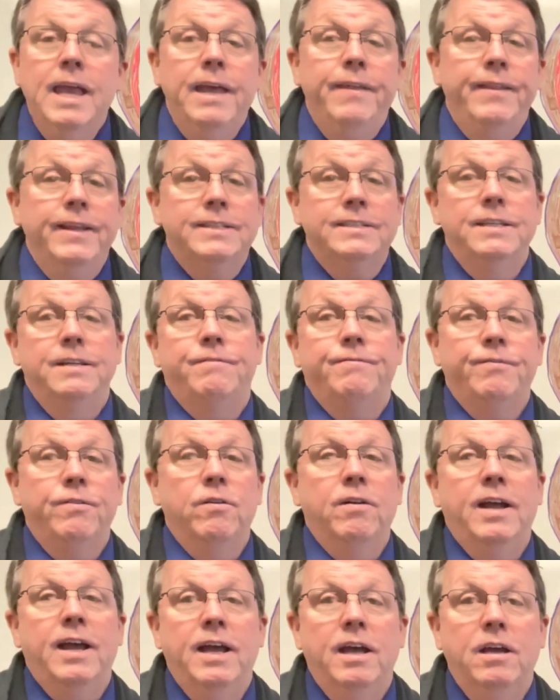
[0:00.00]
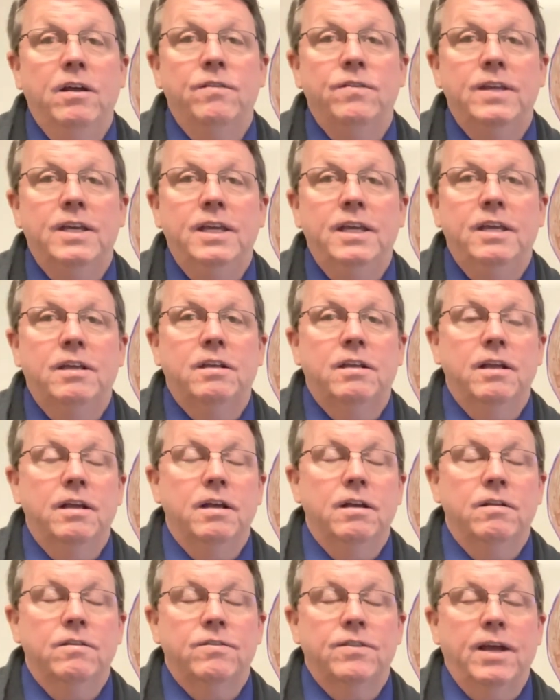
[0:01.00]
and that's it for how the
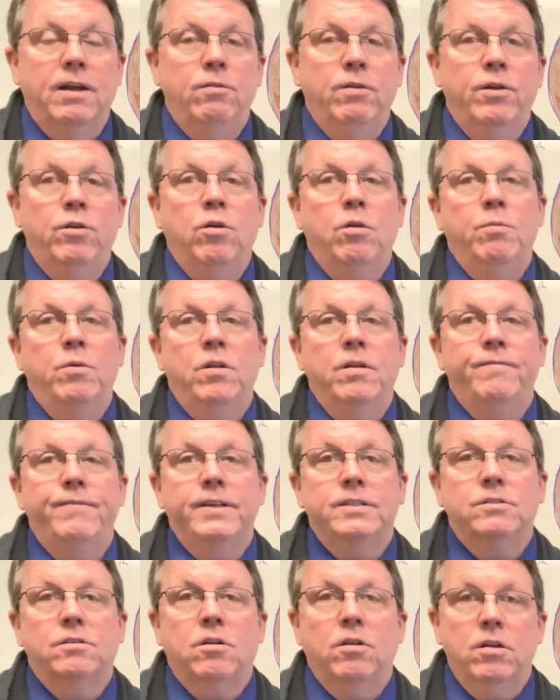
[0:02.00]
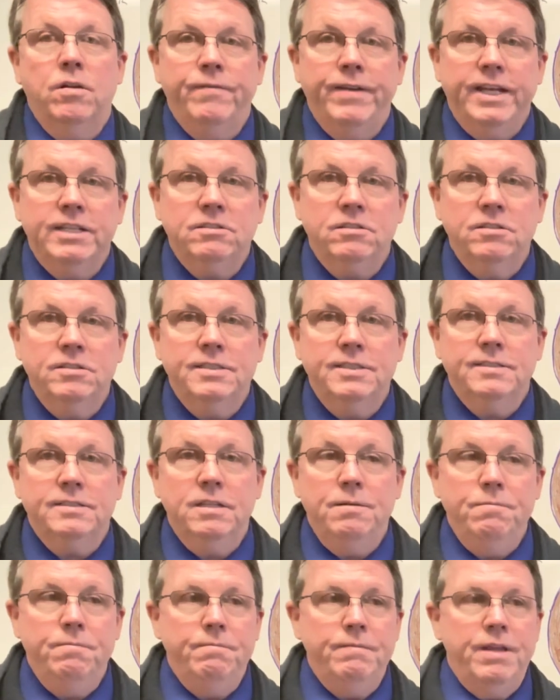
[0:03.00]
thyroid hormone affects the cardiovascular
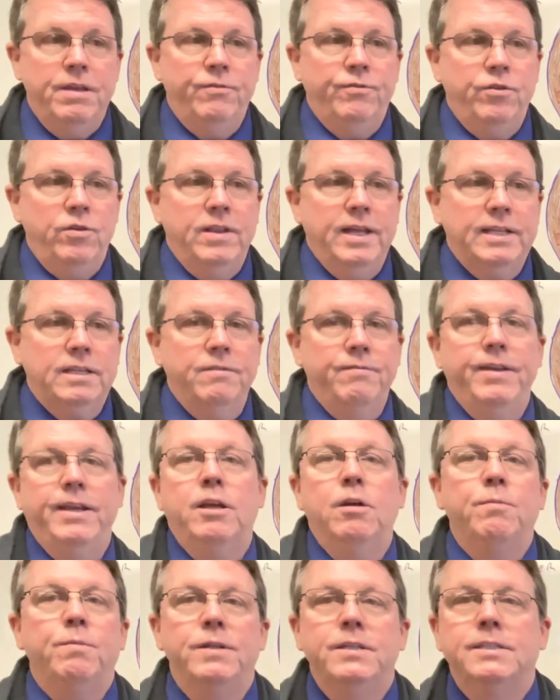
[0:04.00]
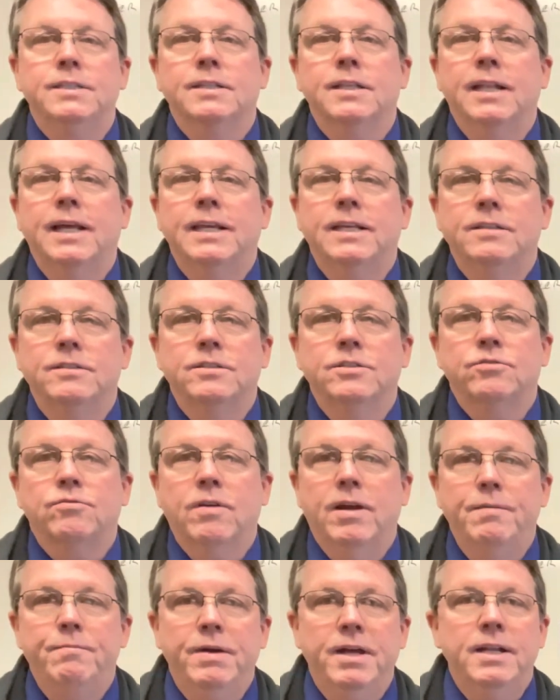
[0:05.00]
system. If you liked the video, please hit the like and
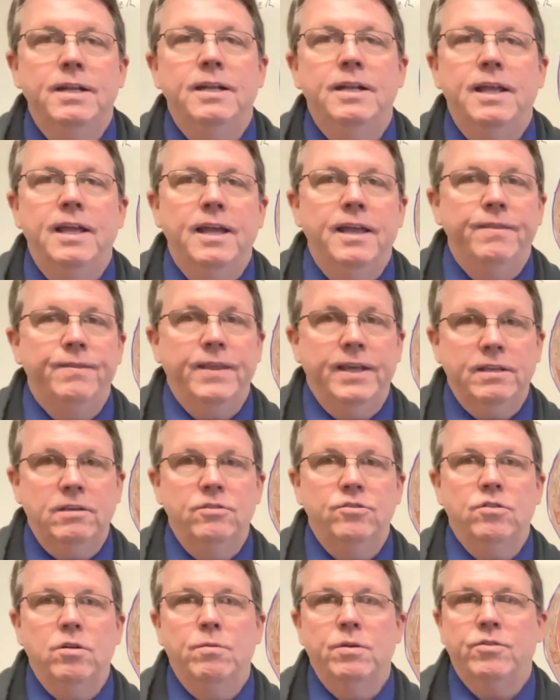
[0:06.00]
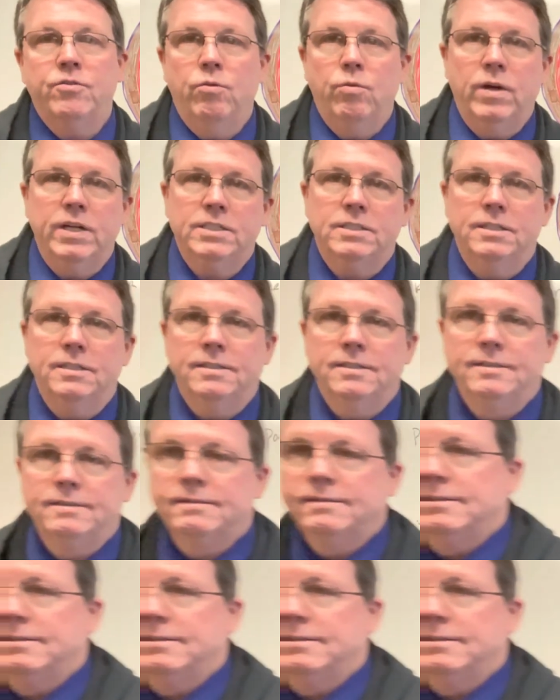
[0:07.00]
subscribe button, and thank you so much for watching.